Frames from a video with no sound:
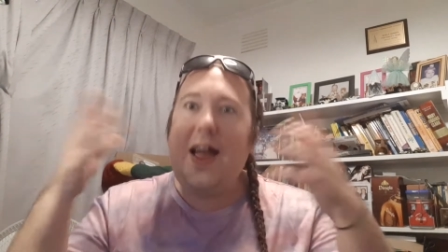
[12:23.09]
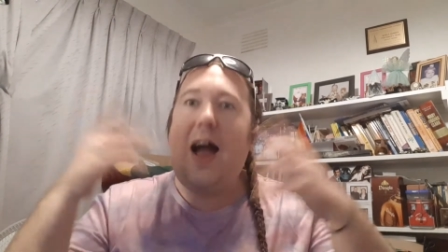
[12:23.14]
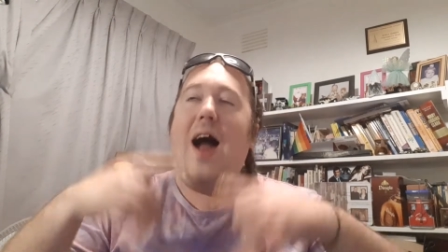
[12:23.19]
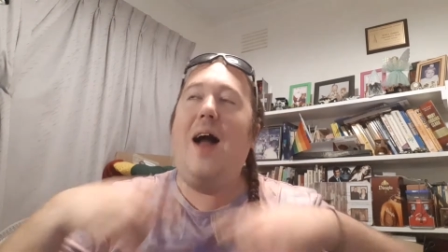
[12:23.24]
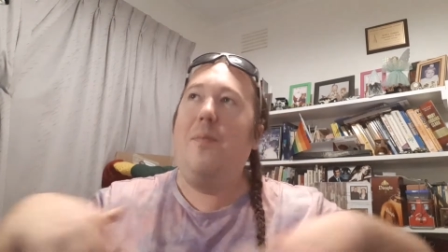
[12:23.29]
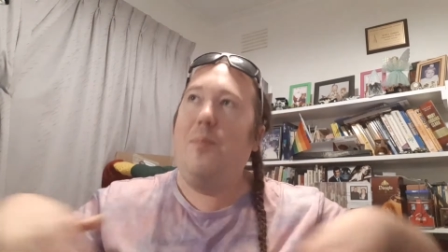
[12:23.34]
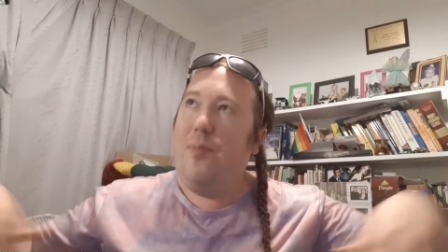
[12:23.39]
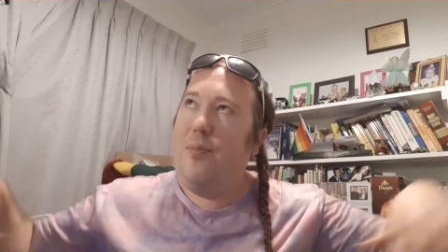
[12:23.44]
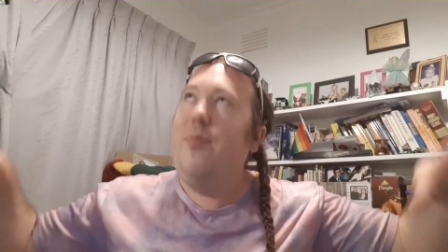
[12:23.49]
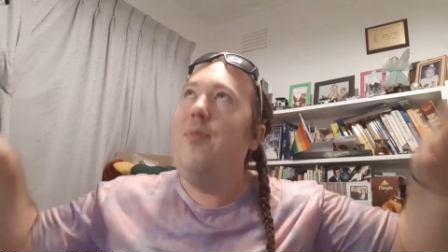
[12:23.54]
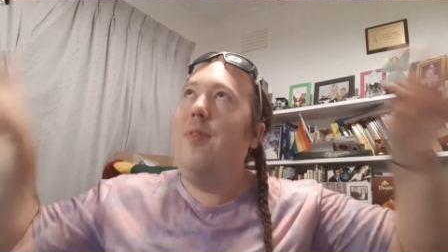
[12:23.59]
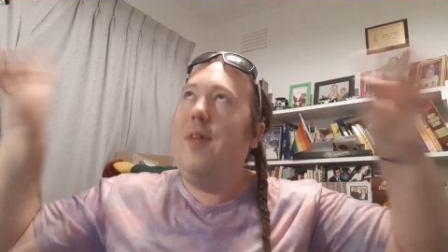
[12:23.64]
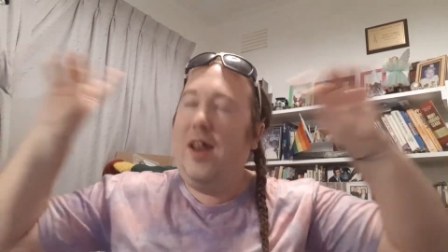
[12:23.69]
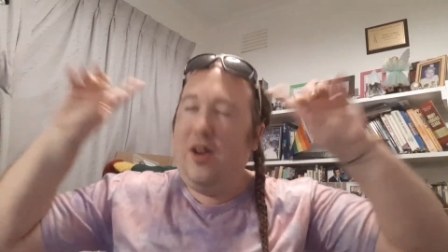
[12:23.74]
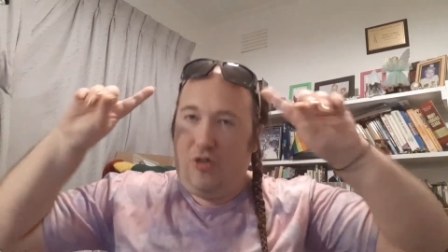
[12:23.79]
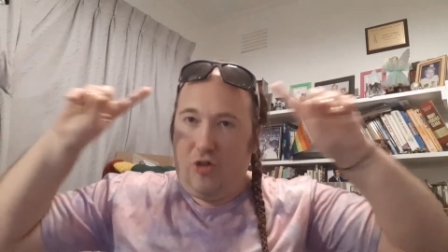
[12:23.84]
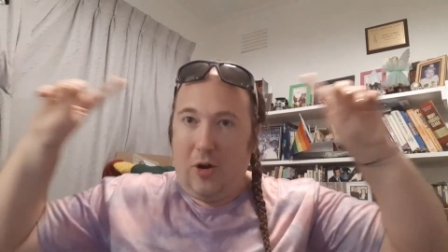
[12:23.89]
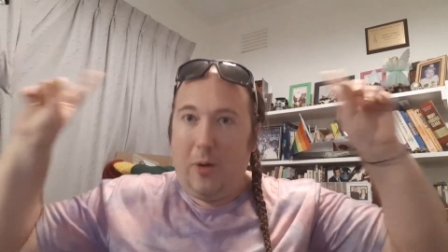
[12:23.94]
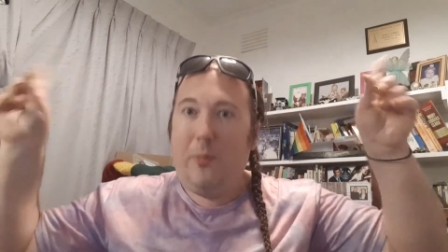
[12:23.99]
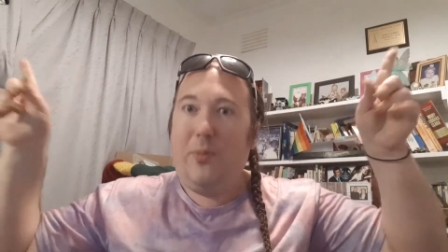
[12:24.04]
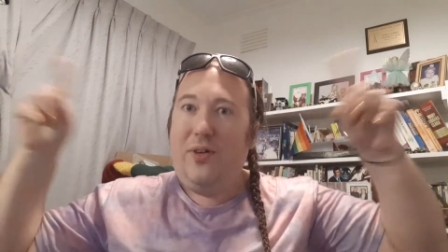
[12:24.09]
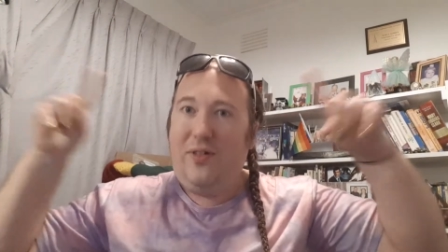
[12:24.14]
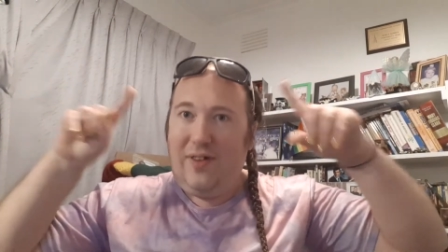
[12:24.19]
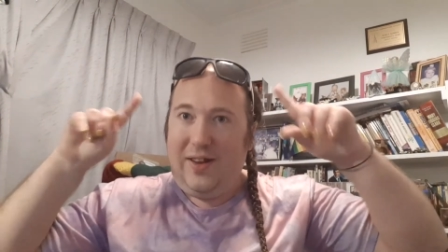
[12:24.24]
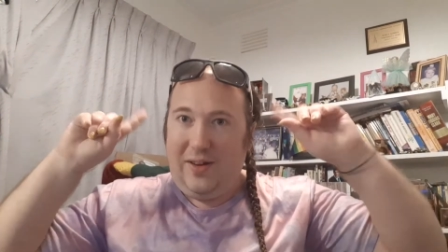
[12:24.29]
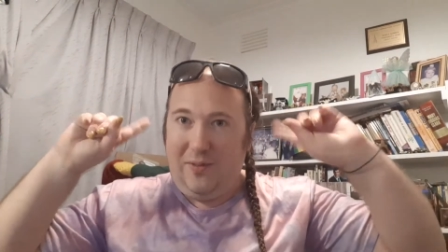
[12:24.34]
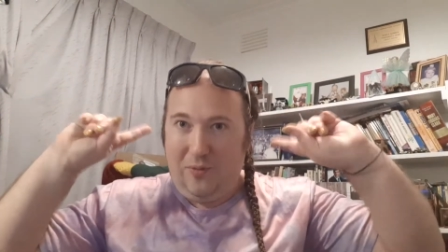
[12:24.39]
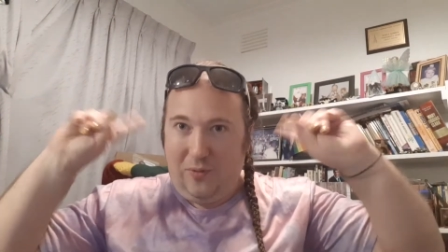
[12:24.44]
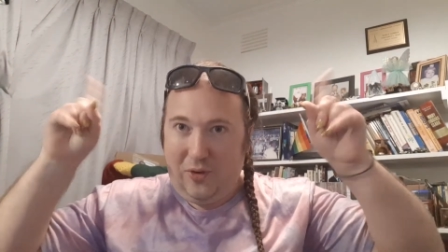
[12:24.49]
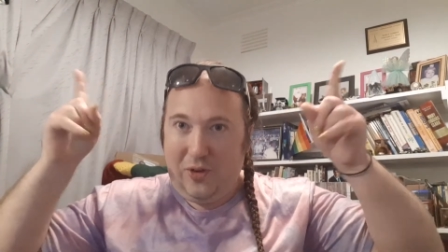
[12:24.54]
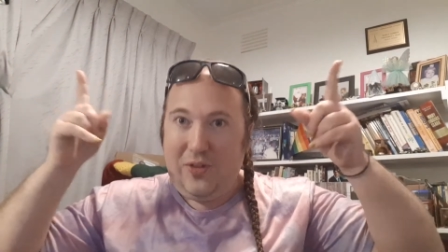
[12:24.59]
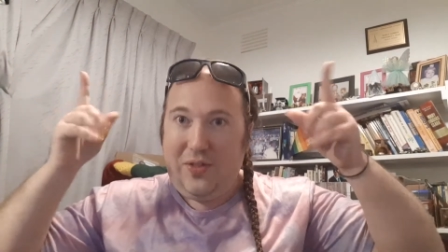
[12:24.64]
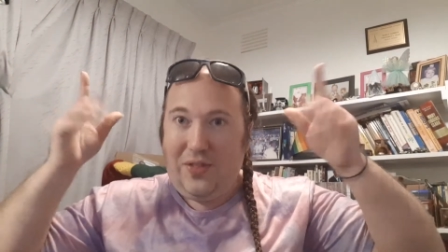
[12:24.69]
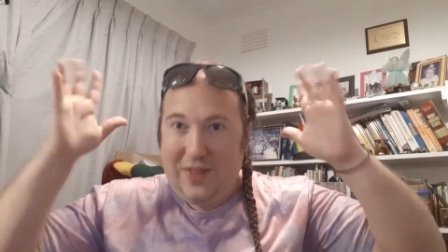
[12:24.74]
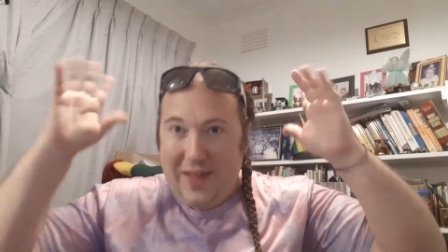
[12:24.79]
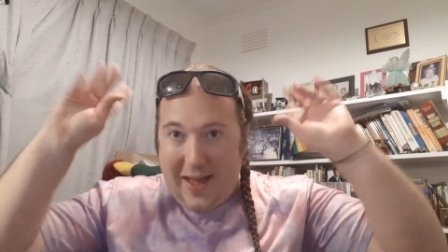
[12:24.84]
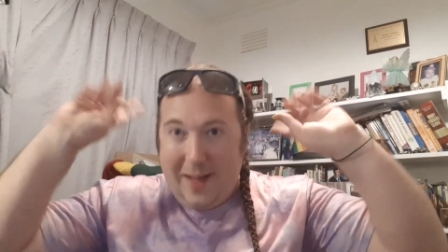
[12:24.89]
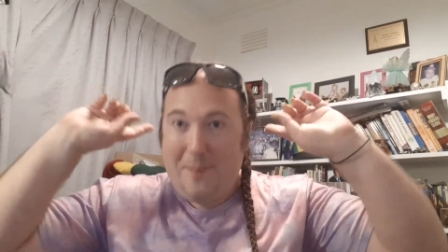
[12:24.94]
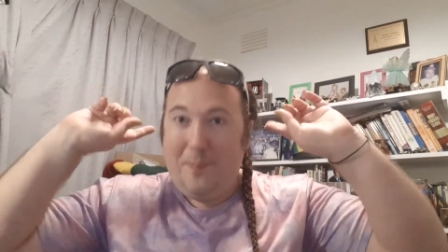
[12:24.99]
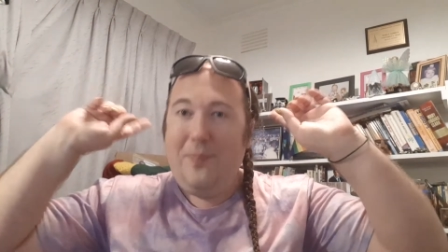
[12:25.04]
I'm interpreting for
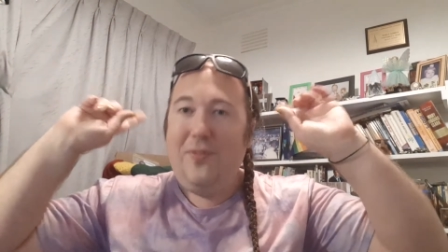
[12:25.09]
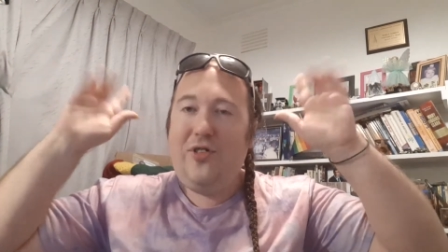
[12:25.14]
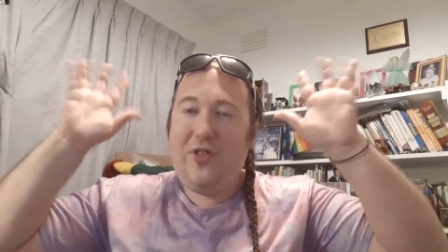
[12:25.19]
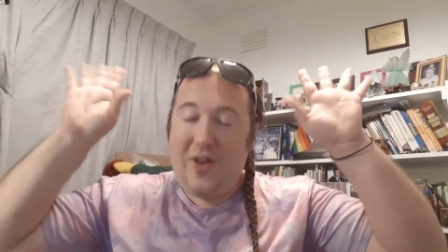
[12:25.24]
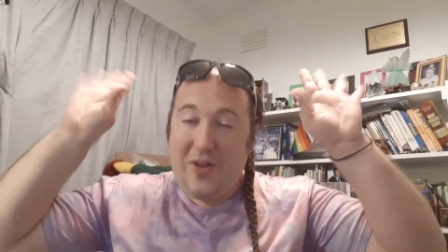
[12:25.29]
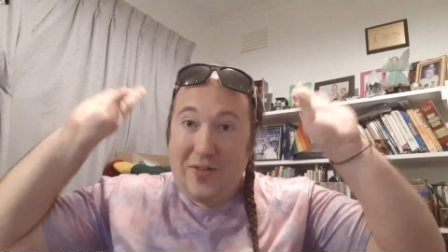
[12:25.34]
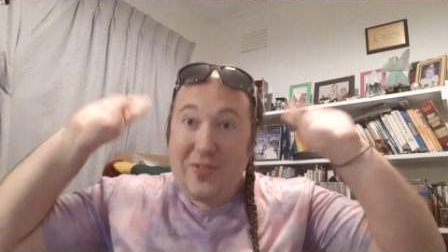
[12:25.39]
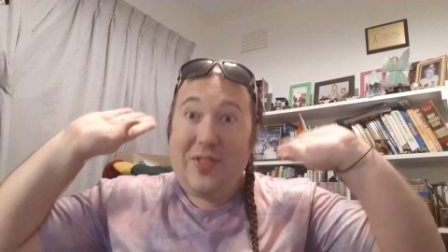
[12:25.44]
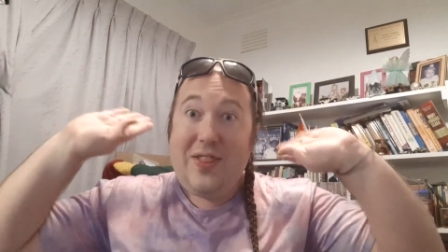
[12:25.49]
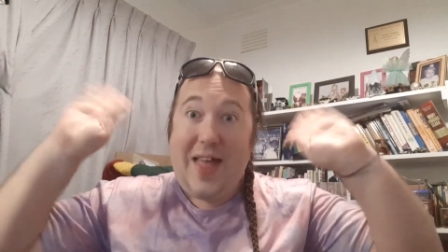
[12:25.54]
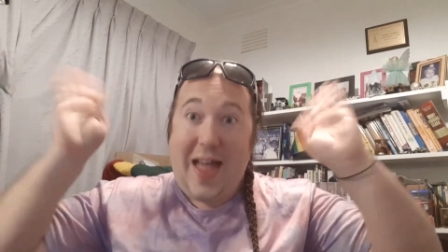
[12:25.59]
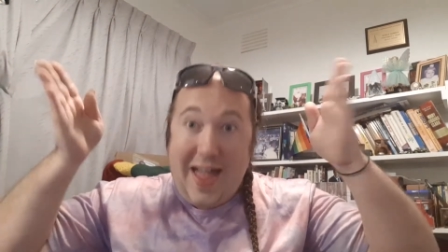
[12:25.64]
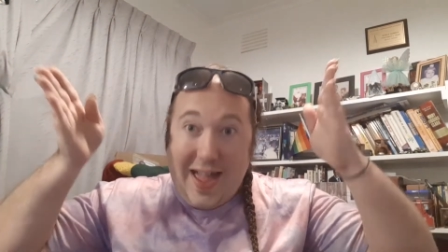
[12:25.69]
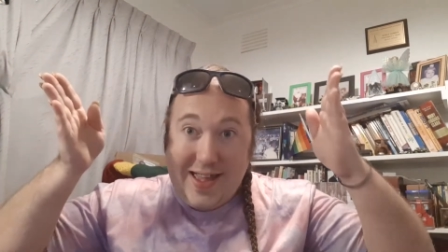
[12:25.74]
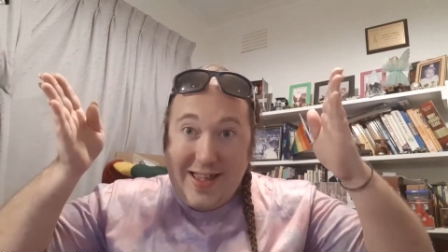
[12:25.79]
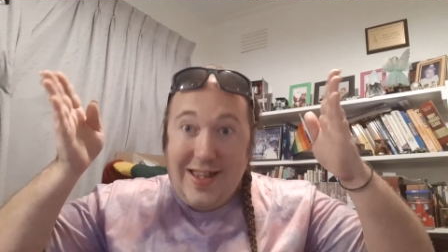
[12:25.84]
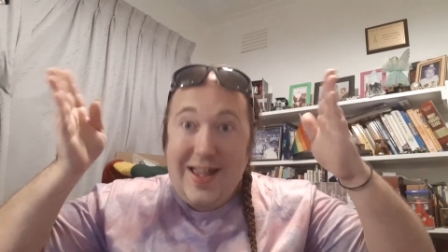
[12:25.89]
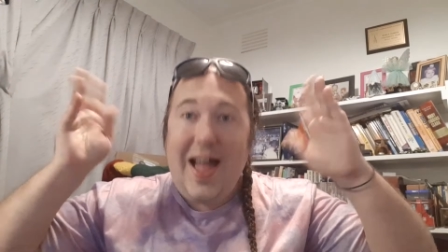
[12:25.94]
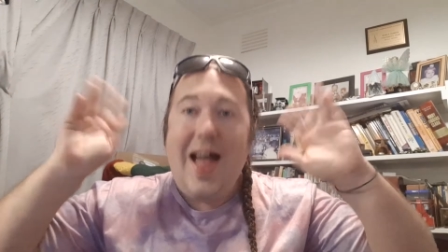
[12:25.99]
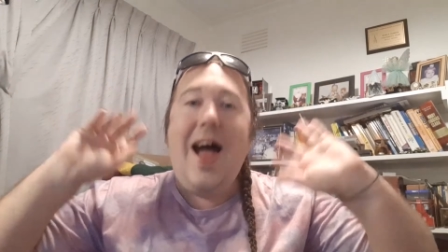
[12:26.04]
them. So they,